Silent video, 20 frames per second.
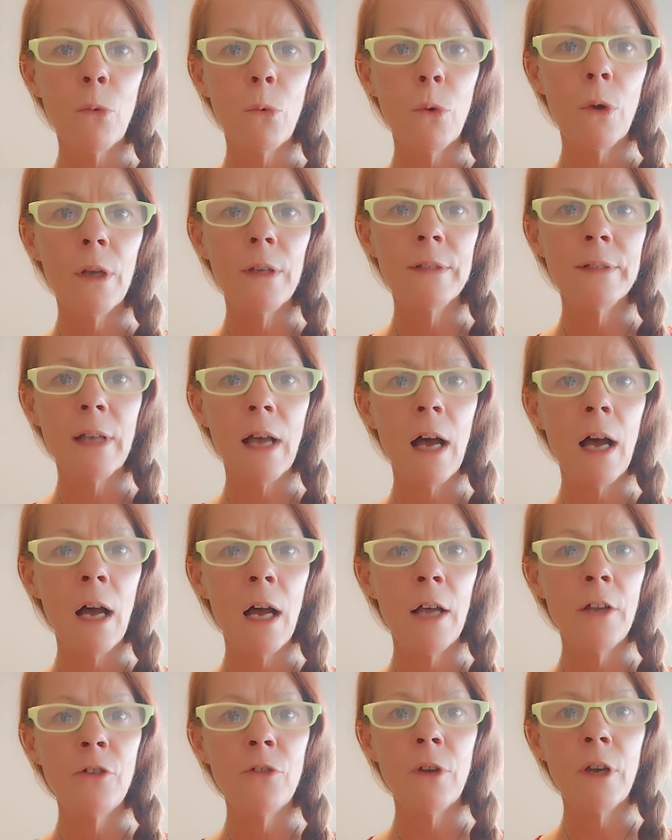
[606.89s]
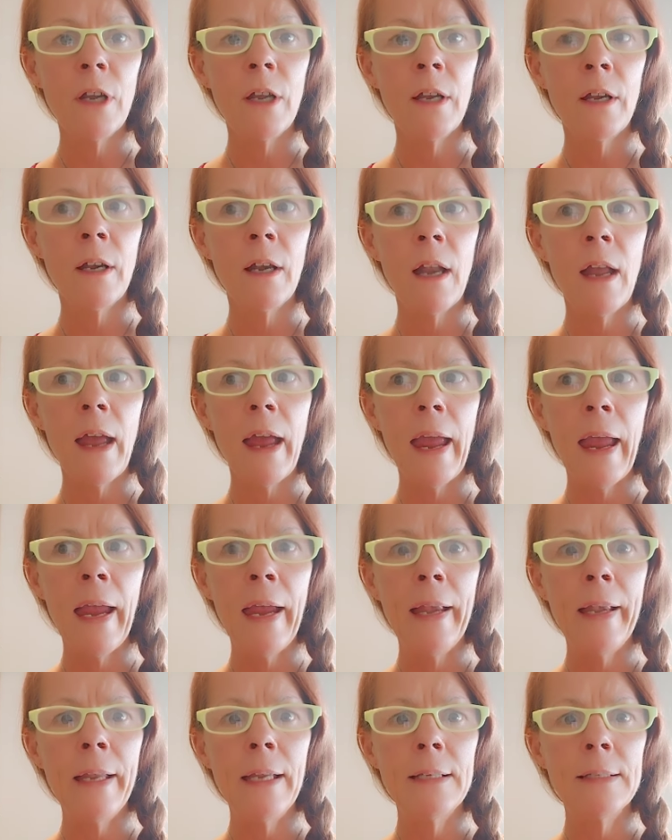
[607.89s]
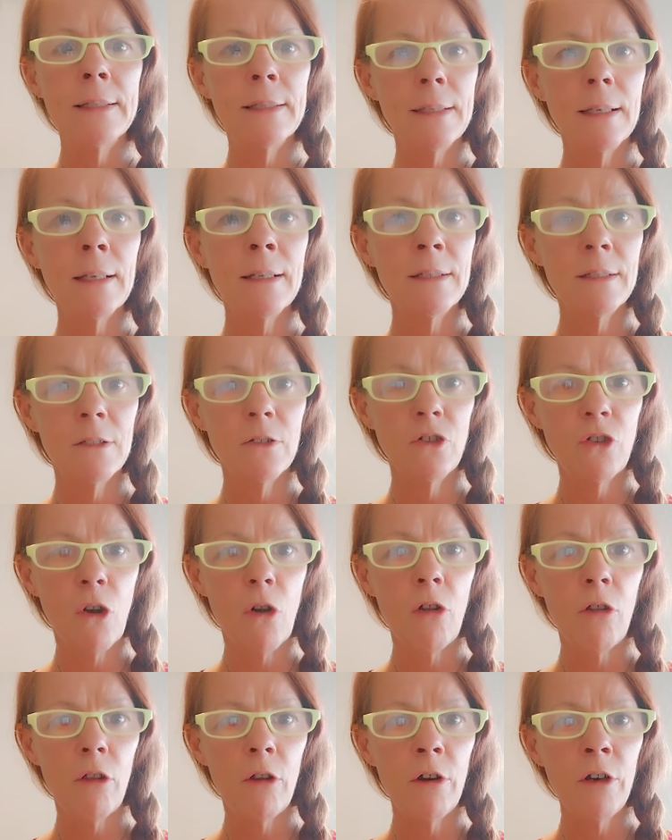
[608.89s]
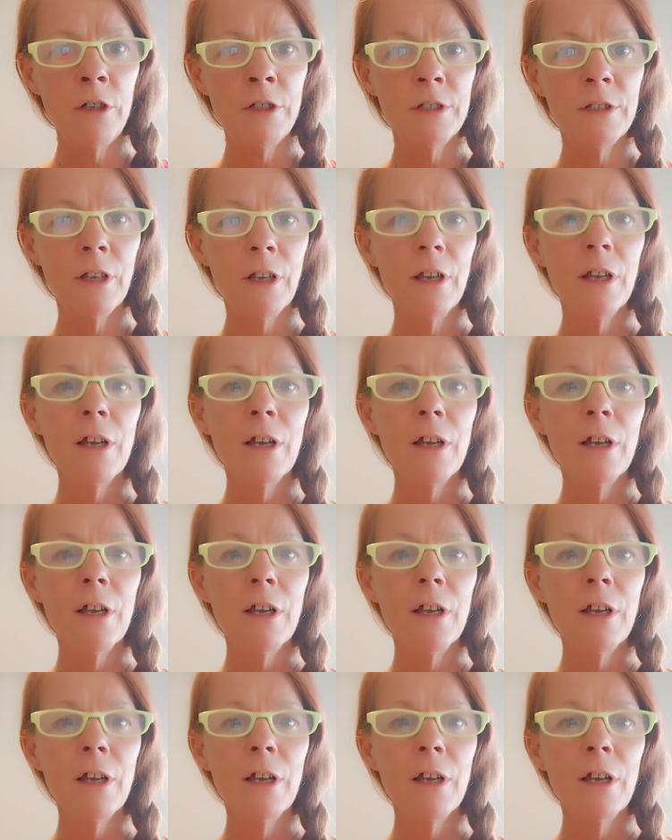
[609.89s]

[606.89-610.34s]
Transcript: was $186.